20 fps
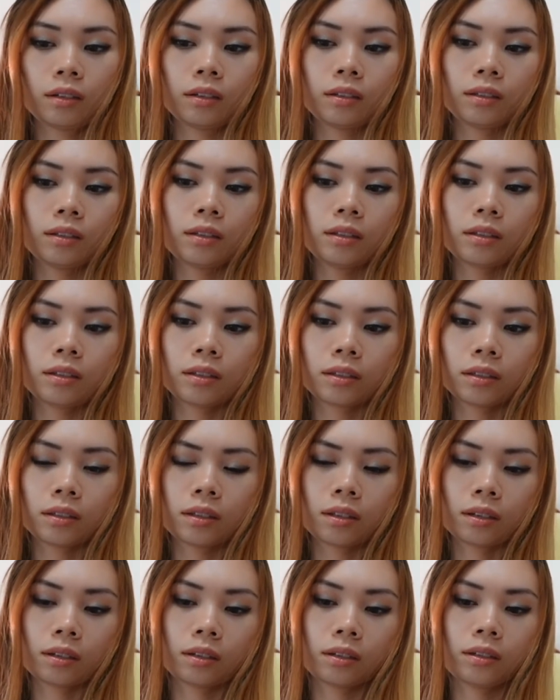This is
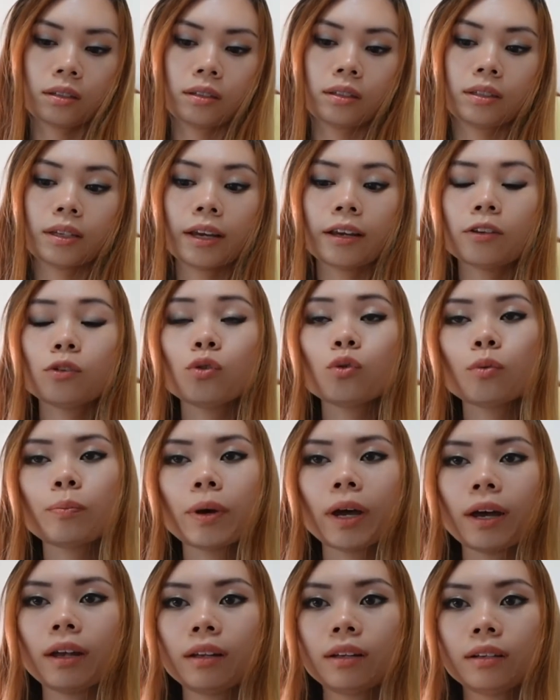the Zendo
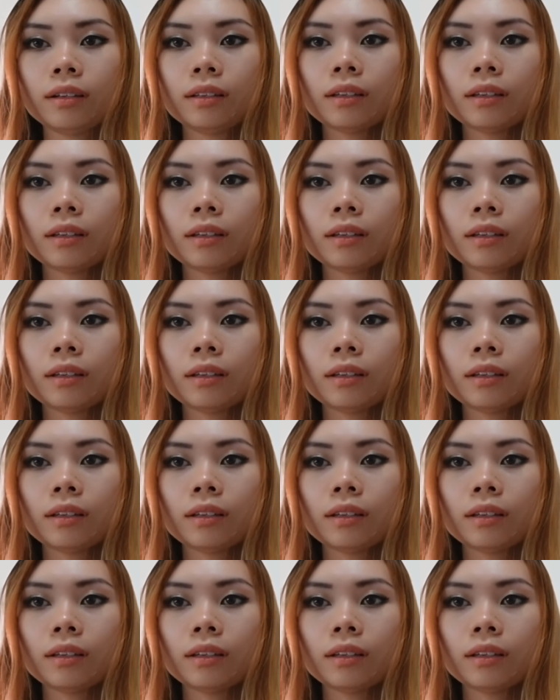palette.